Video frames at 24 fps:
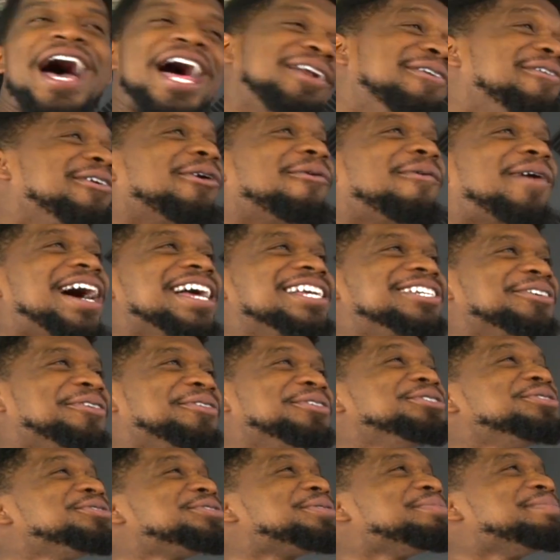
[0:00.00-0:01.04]
I don't know why she
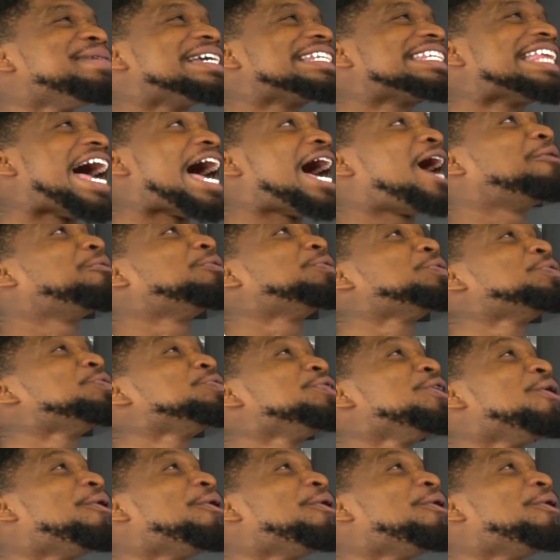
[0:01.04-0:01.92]
always used to make that "awoo"